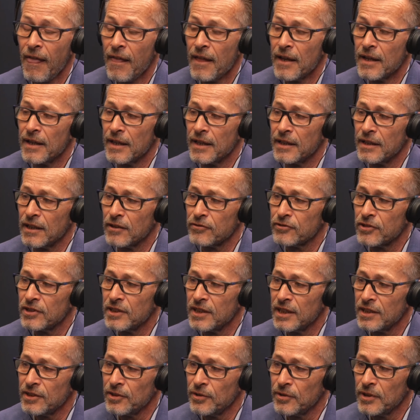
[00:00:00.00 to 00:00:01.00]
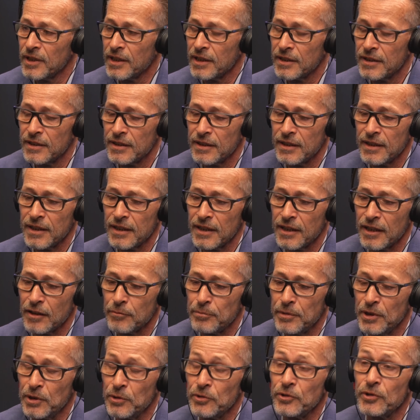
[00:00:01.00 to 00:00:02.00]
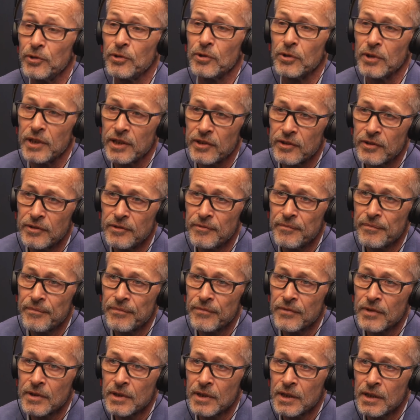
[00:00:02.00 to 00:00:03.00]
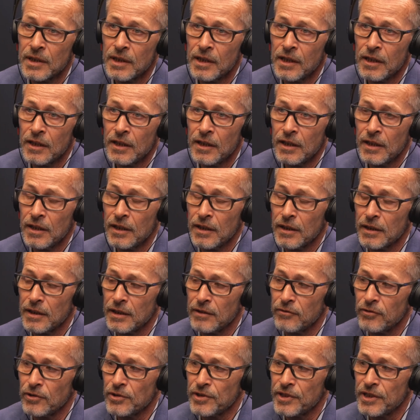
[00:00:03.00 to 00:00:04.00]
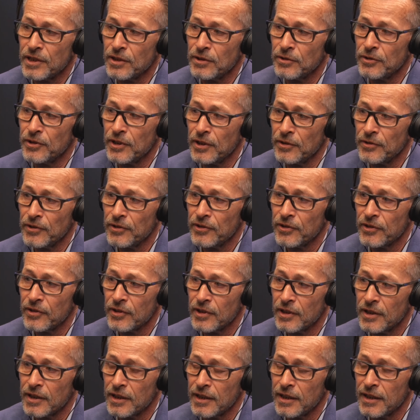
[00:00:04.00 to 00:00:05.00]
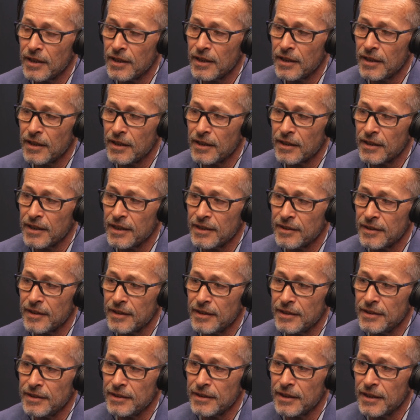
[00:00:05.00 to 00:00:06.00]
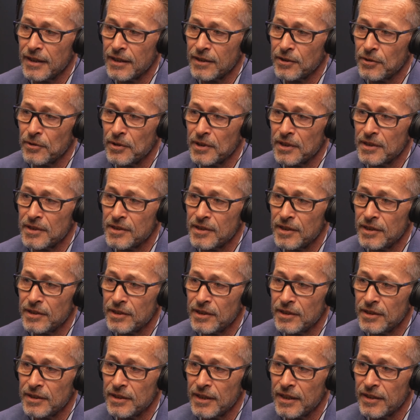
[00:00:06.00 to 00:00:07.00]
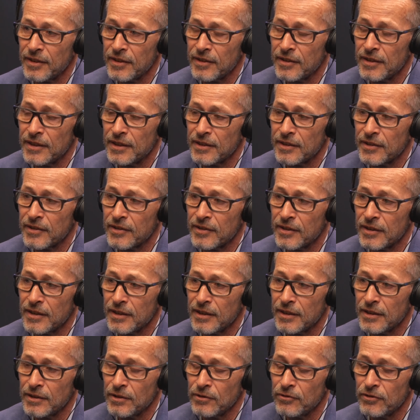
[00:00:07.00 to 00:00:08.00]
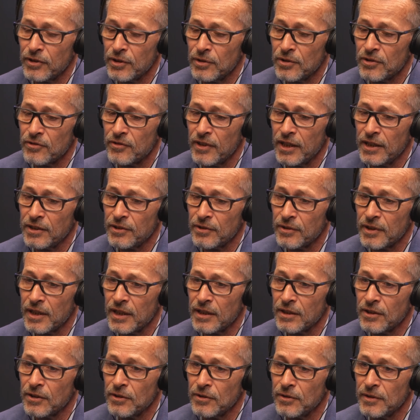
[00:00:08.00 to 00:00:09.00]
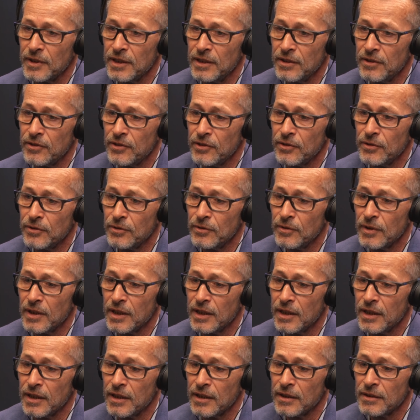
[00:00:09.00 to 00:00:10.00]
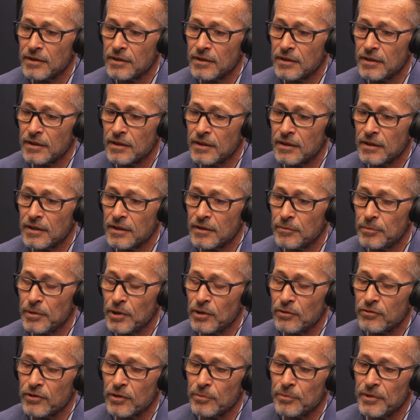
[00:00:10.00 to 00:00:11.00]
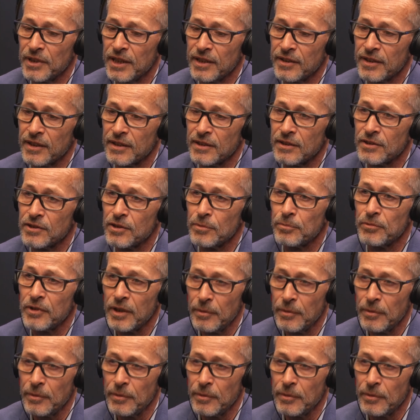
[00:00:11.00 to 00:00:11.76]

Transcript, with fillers: And after that you can uh, appeal to court. And if you still don't uh, get a, a, court decision that, that uh, you feel is right, you can go into uh, appeal from that at the Supreme